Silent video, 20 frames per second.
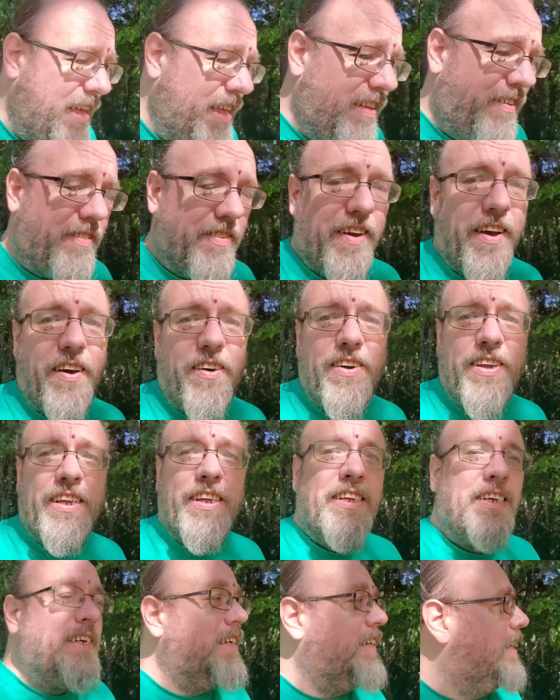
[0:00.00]
So
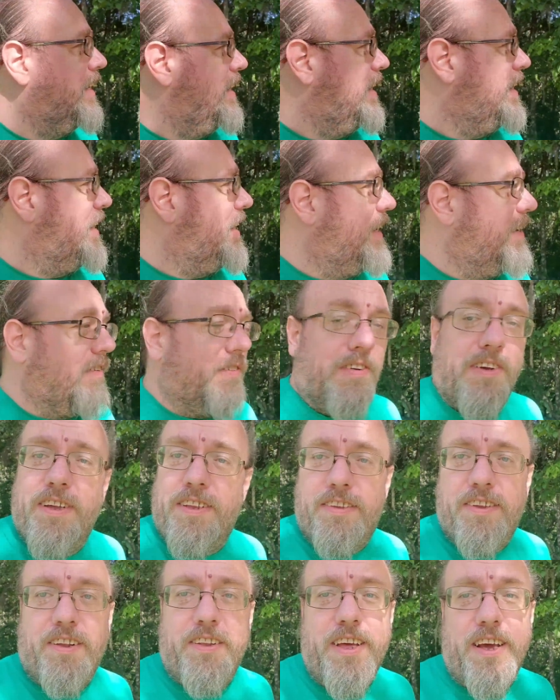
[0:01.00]

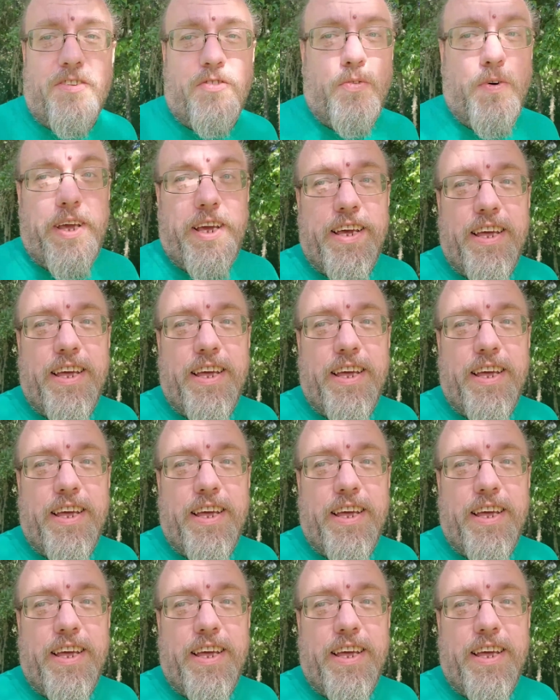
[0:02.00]
until next week.